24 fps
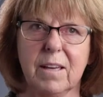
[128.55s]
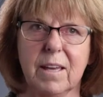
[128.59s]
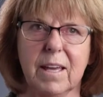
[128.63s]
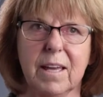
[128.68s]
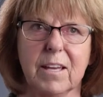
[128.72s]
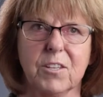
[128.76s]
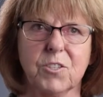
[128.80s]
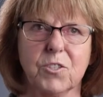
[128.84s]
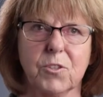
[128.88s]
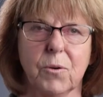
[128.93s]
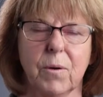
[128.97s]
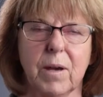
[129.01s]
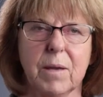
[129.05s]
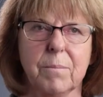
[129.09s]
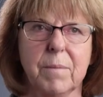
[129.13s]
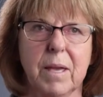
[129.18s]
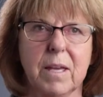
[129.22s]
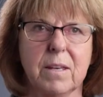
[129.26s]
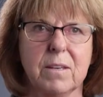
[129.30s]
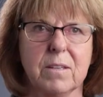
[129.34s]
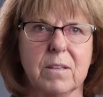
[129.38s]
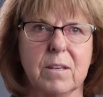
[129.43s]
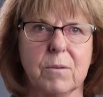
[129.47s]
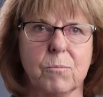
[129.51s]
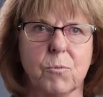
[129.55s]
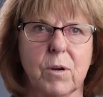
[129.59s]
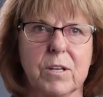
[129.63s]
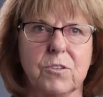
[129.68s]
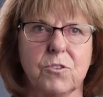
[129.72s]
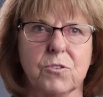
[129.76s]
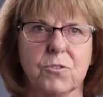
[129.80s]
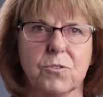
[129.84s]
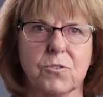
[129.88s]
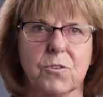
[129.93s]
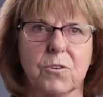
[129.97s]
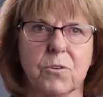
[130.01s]
and so I made him
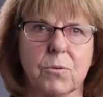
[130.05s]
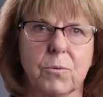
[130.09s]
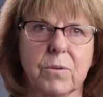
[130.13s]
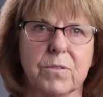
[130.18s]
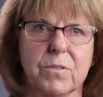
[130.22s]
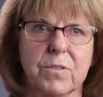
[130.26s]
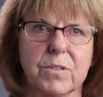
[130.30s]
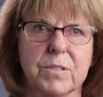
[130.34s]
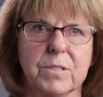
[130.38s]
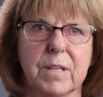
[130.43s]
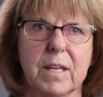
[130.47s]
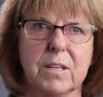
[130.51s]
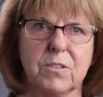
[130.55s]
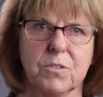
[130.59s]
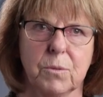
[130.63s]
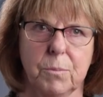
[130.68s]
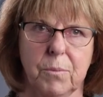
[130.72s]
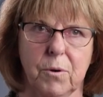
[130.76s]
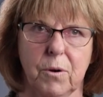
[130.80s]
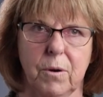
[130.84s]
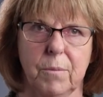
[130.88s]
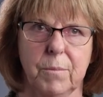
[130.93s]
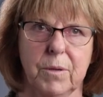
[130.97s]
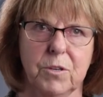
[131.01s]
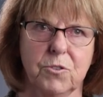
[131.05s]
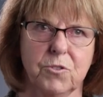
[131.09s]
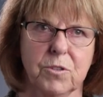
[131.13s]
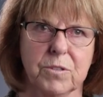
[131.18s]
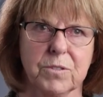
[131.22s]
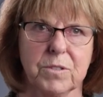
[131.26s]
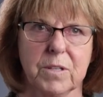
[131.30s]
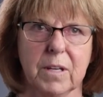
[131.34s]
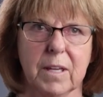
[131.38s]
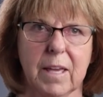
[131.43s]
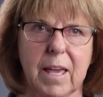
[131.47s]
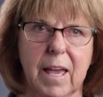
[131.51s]
register with the State Department
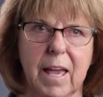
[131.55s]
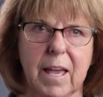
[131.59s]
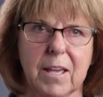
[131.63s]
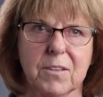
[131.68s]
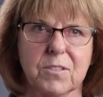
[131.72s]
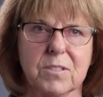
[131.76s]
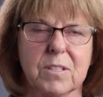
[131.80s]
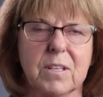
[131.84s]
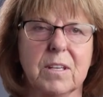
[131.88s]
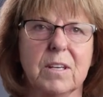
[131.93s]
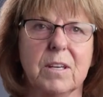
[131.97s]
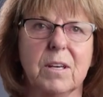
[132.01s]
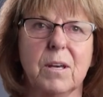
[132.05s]
just in case.